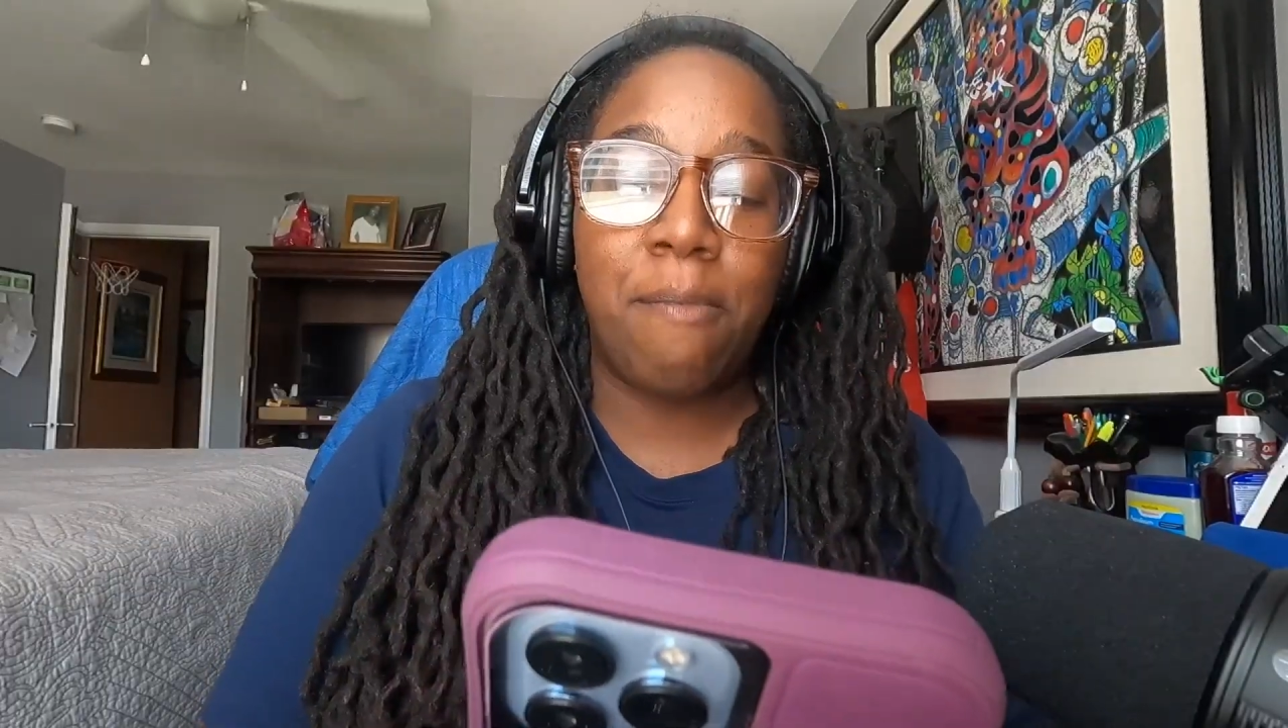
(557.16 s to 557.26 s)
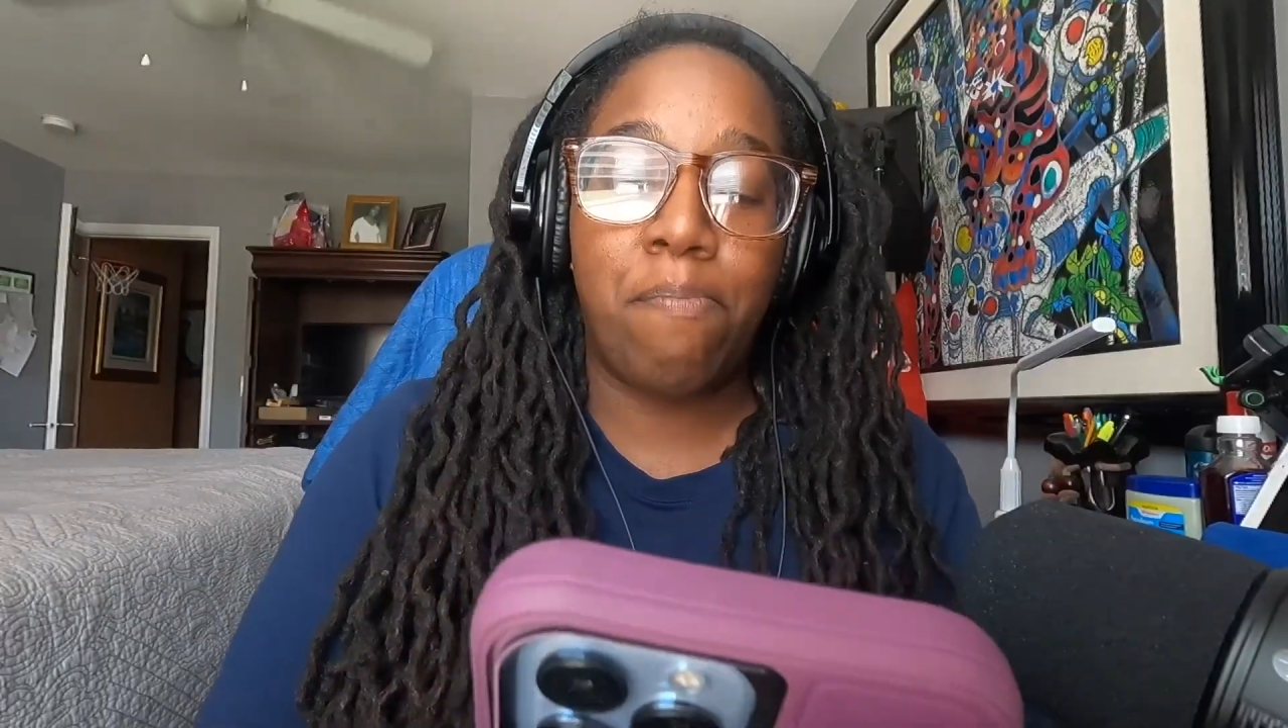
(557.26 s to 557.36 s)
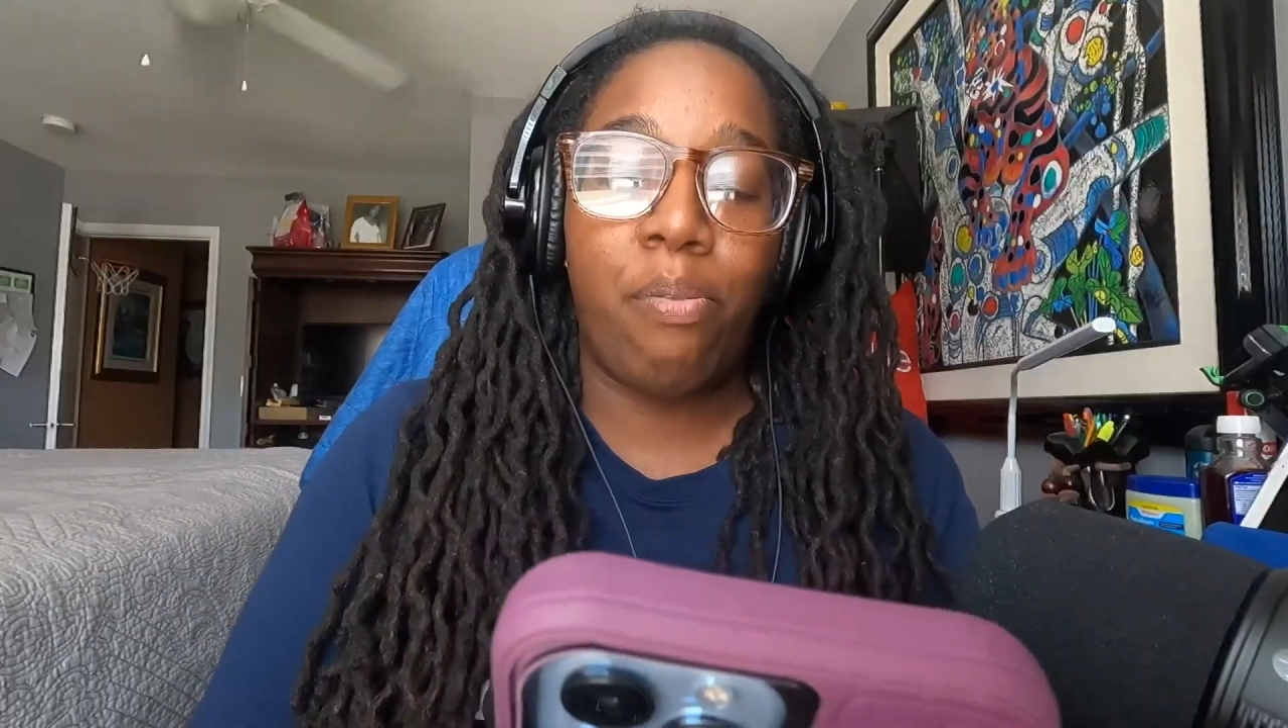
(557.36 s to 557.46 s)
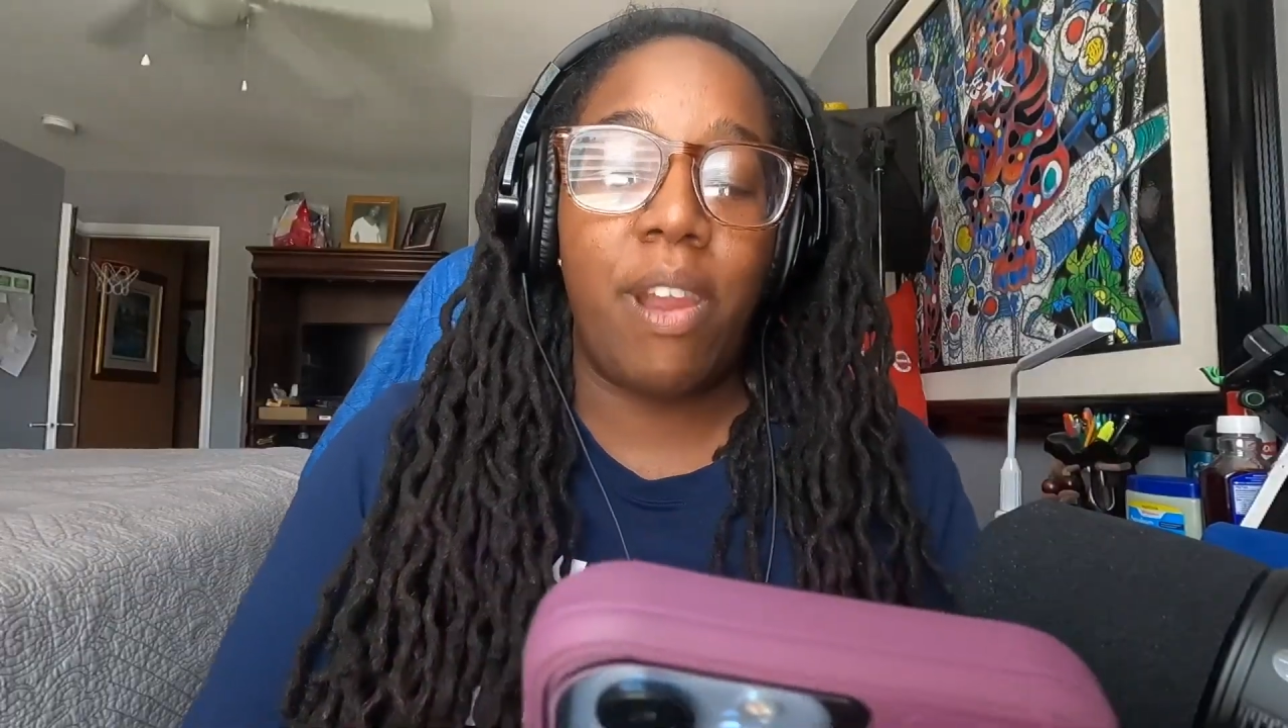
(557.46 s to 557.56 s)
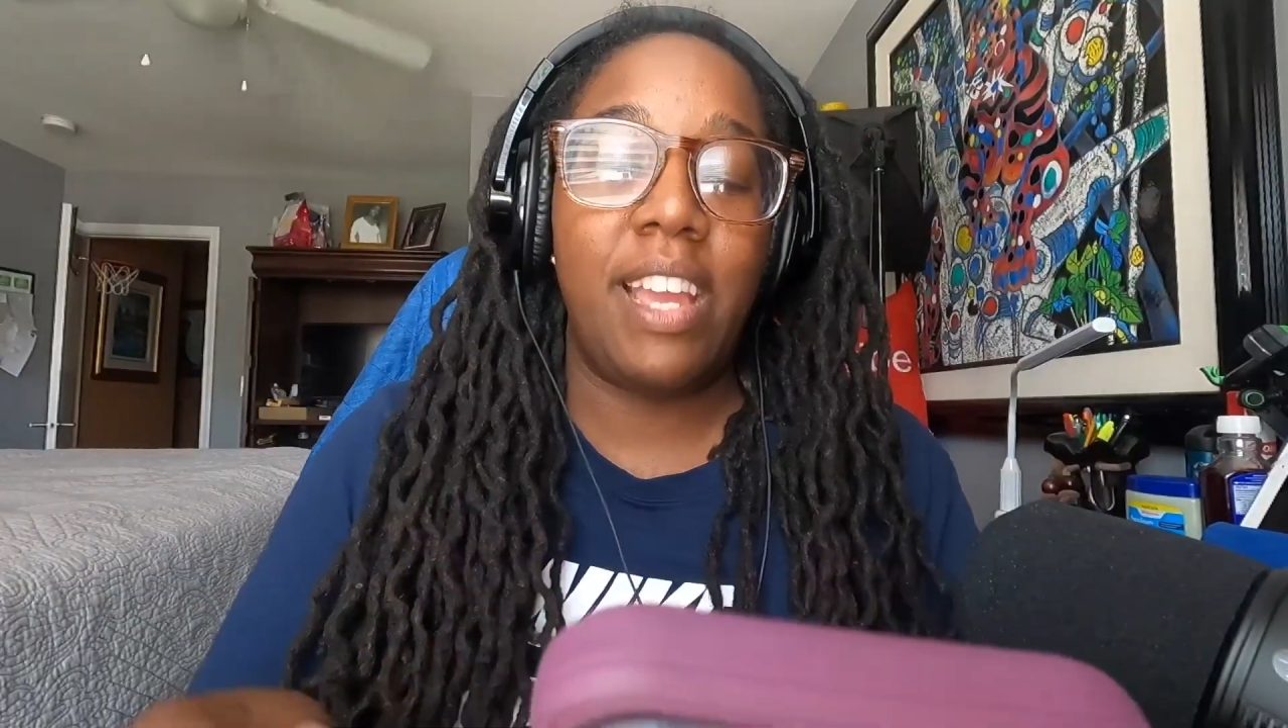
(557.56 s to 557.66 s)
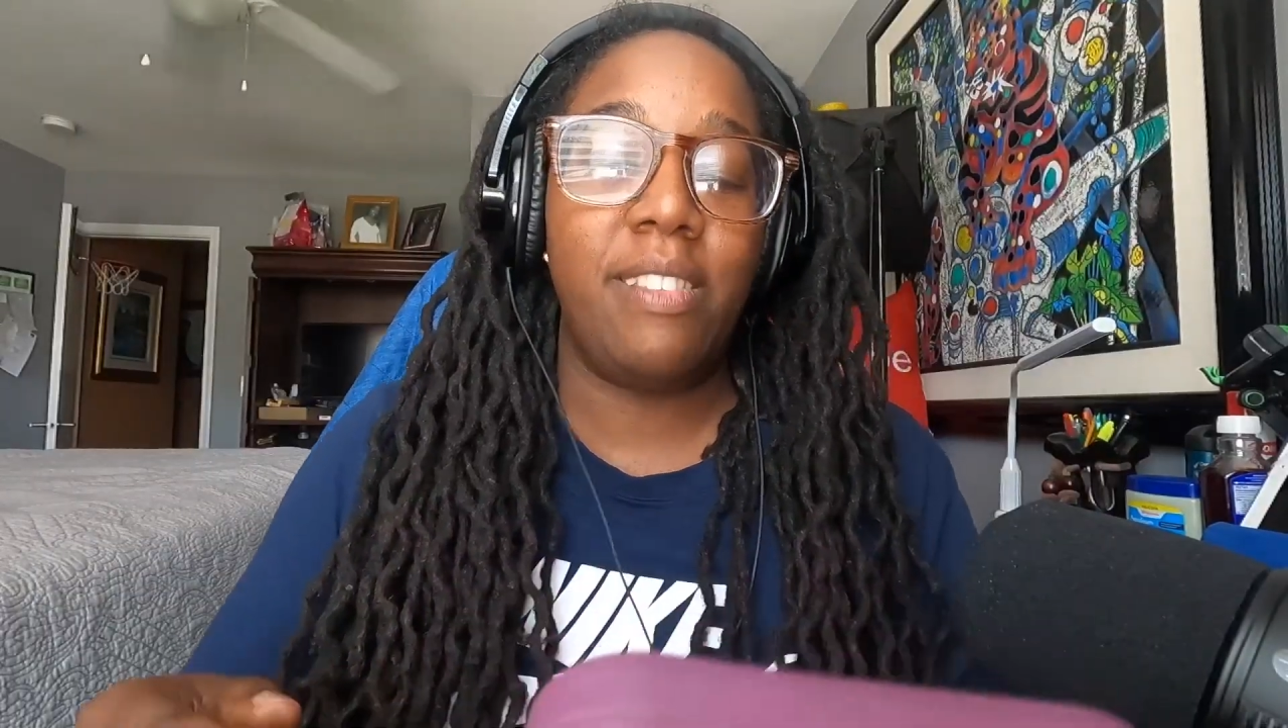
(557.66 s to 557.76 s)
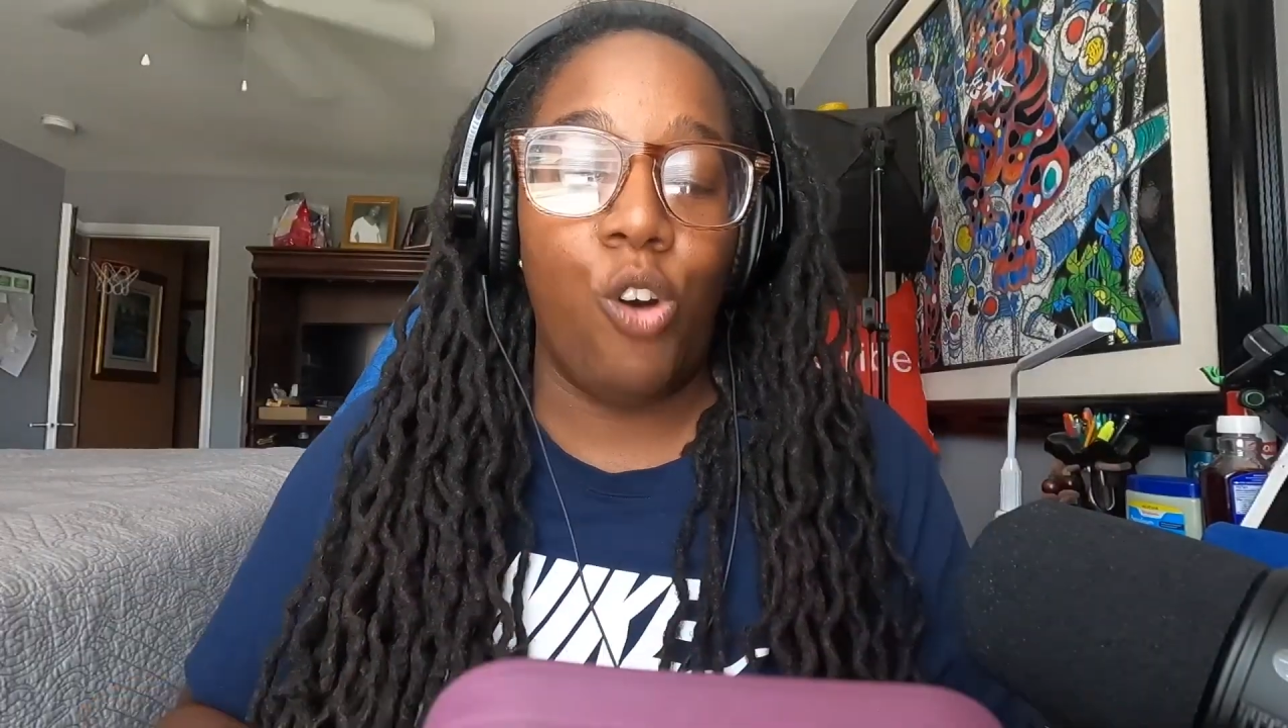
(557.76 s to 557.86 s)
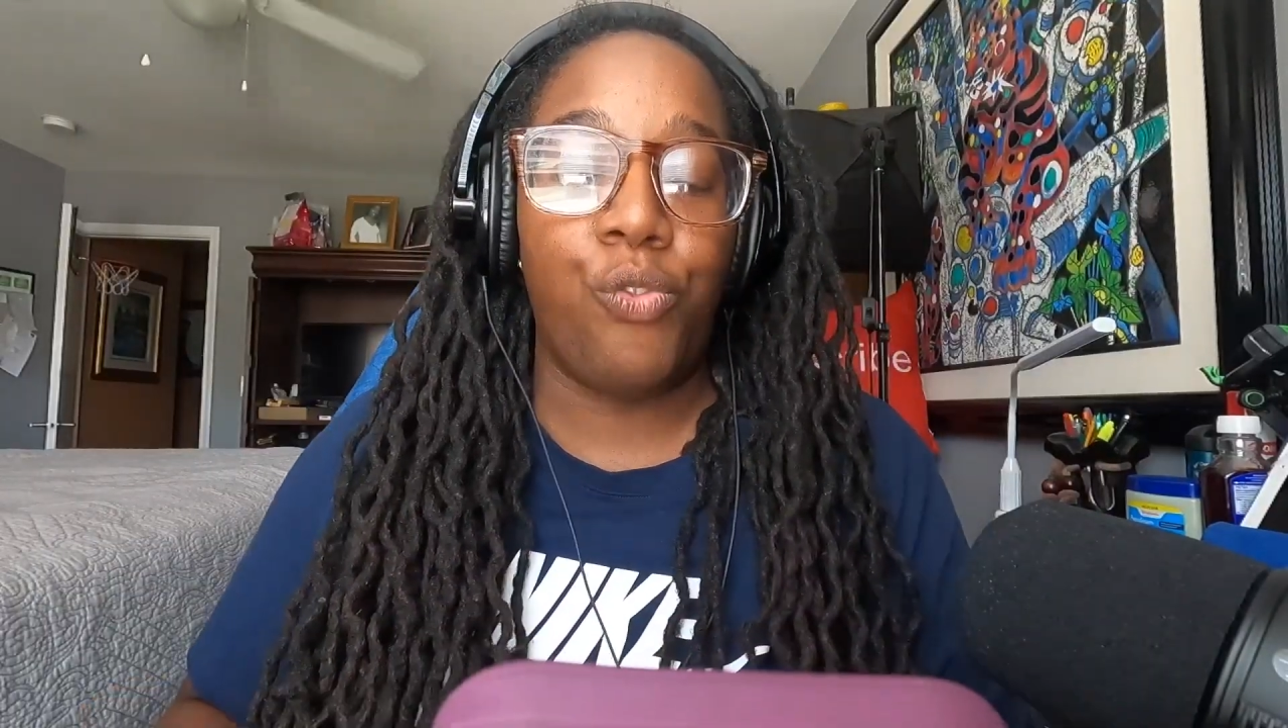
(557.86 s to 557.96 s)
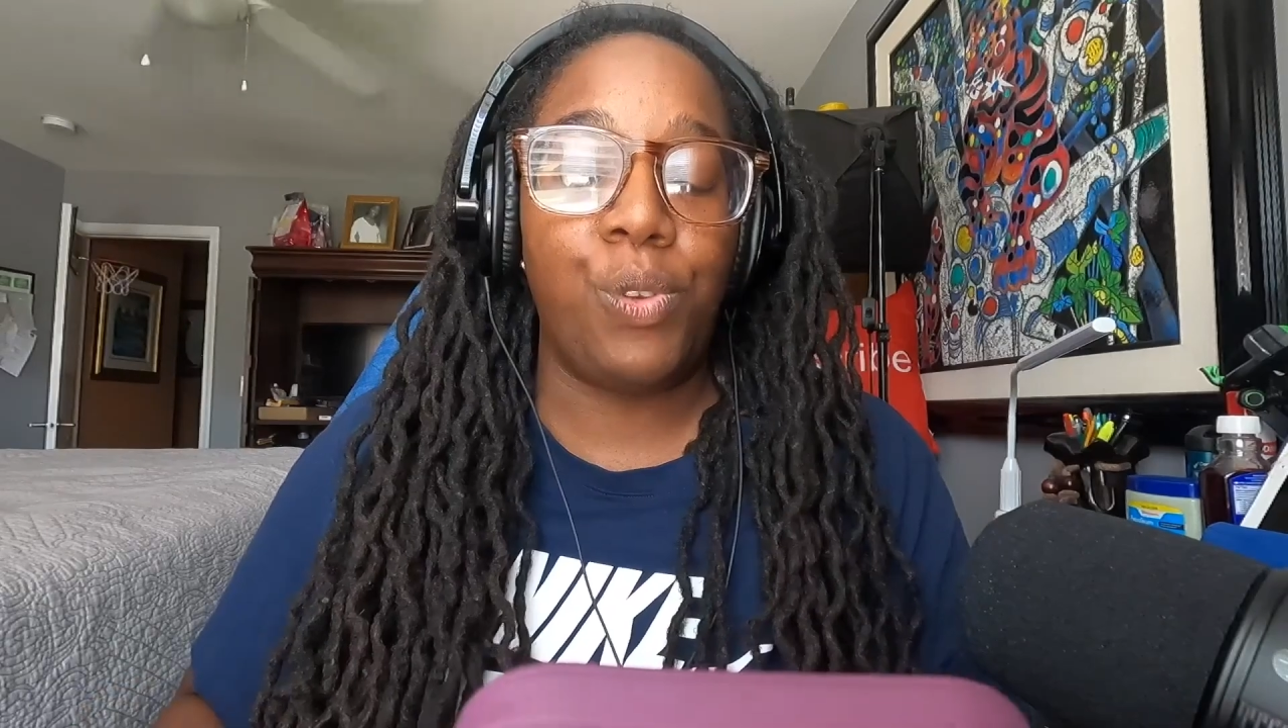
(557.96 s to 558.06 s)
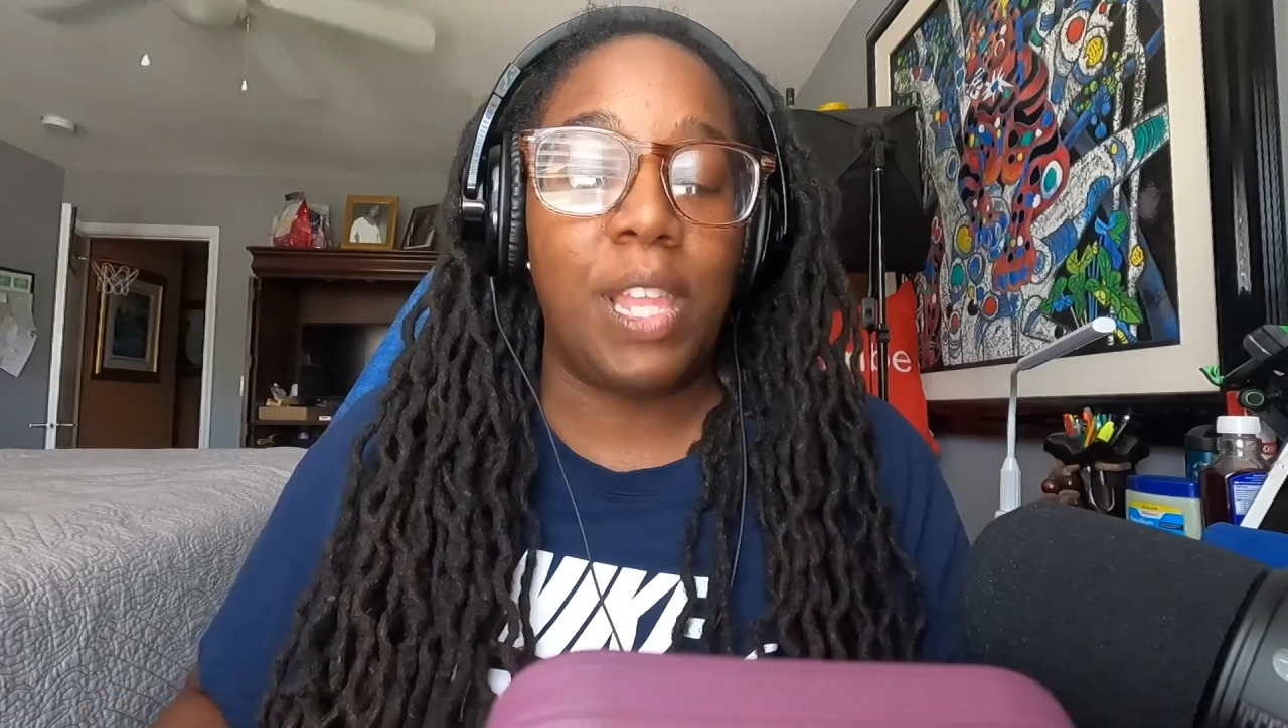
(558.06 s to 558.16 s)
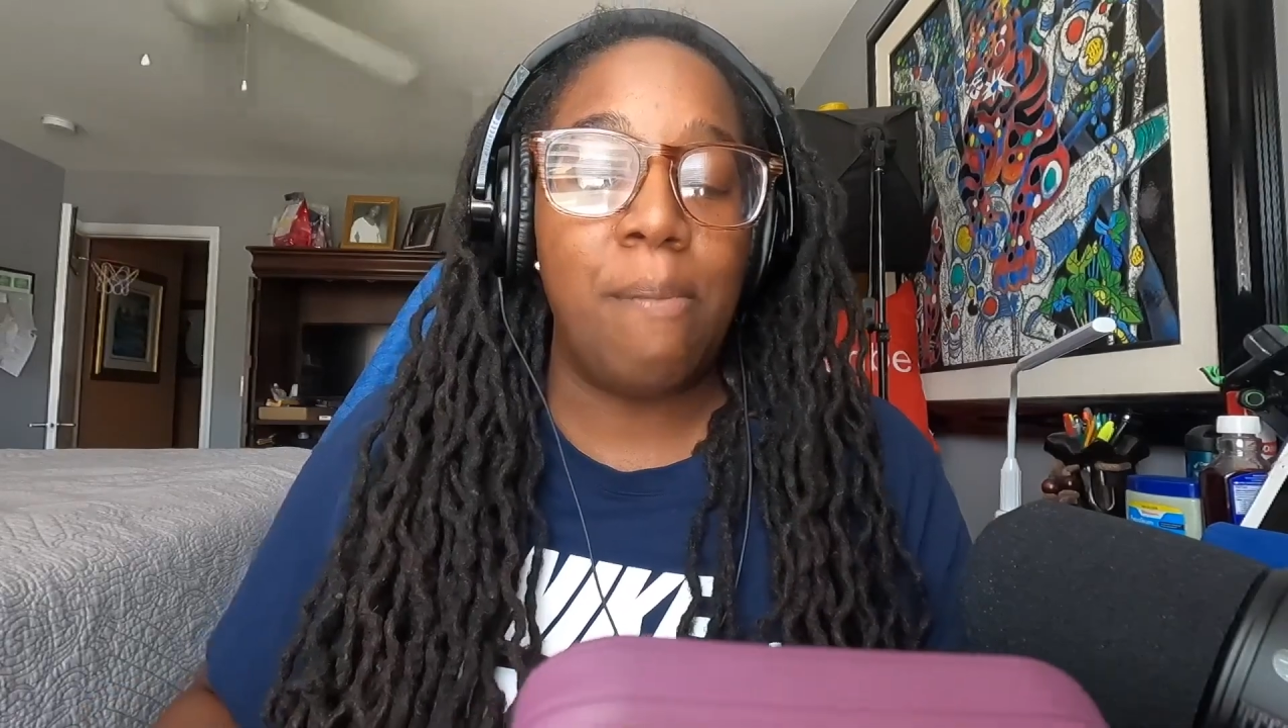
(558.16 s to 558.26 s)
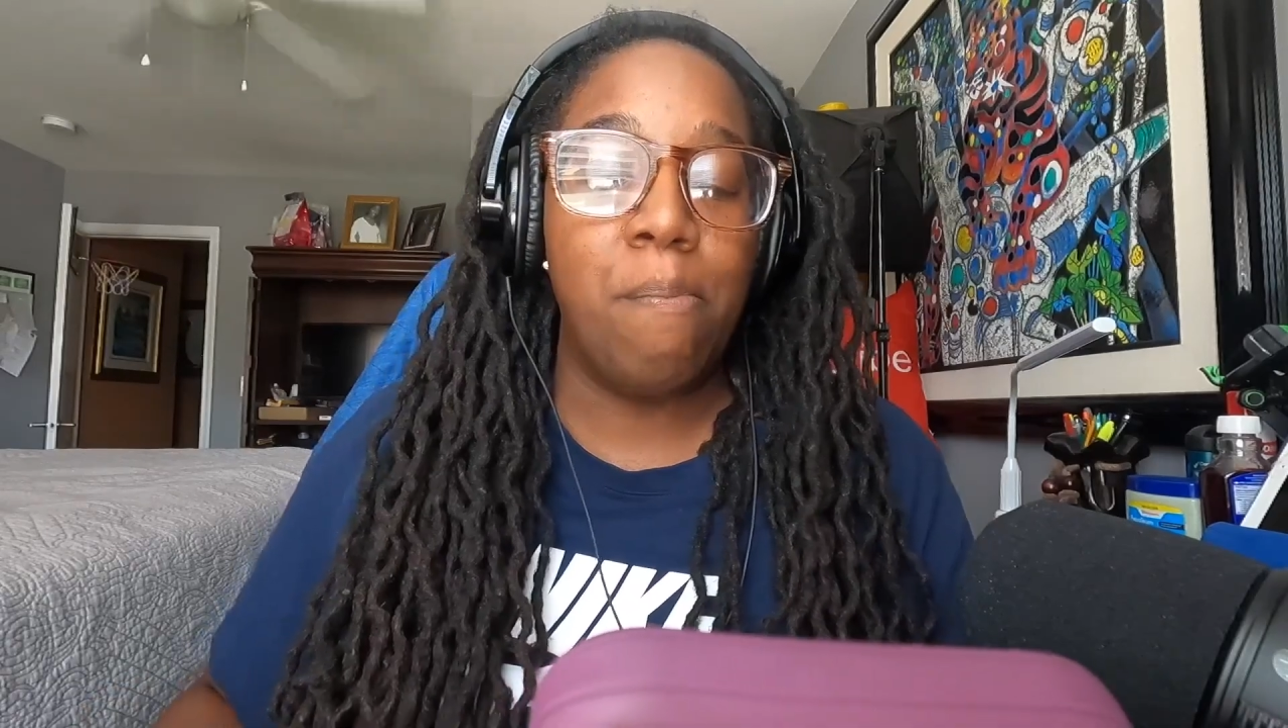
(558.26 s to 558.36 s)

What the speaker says: print overly